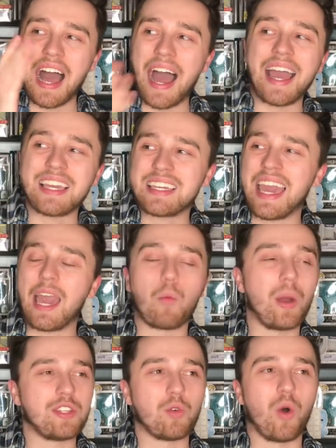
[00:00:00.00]
I can't
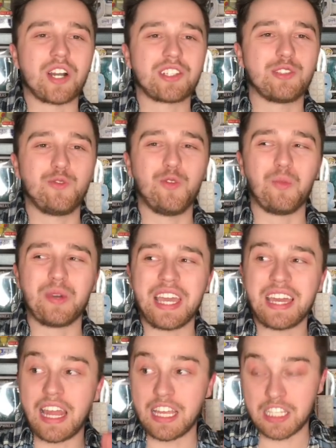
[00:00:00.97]
wait to watch this film
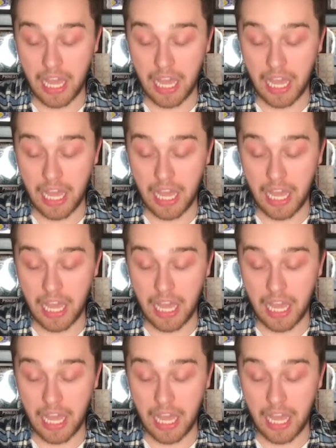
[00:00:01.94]
again. Uh,